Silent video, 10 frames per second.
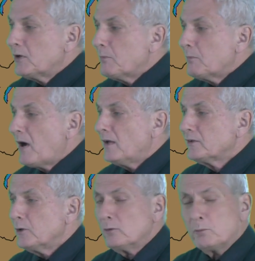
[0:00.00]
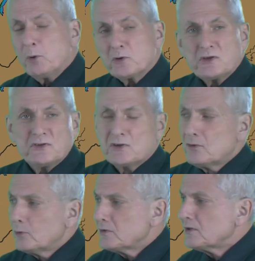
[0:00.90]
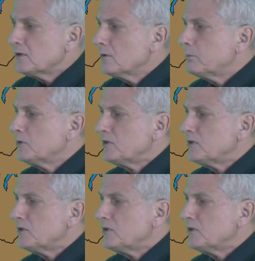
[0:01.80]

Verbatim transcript: Still pretty mild here over portions of the North Slope,